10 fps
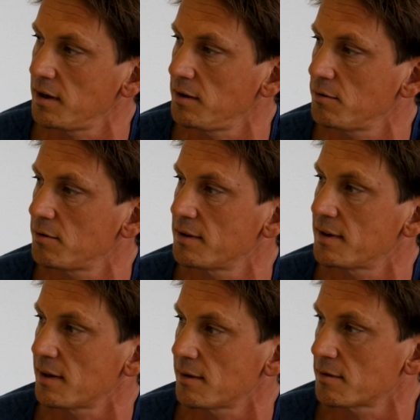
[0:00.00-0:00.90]
you're
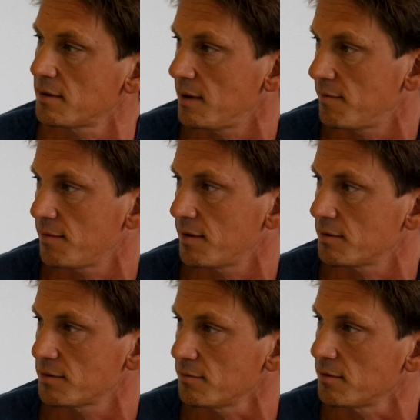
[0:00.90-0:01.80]
entitled to have
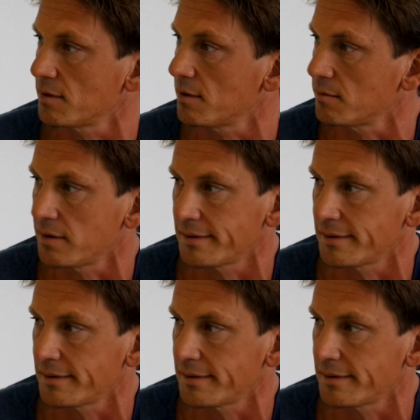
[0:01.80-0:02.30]
a student loan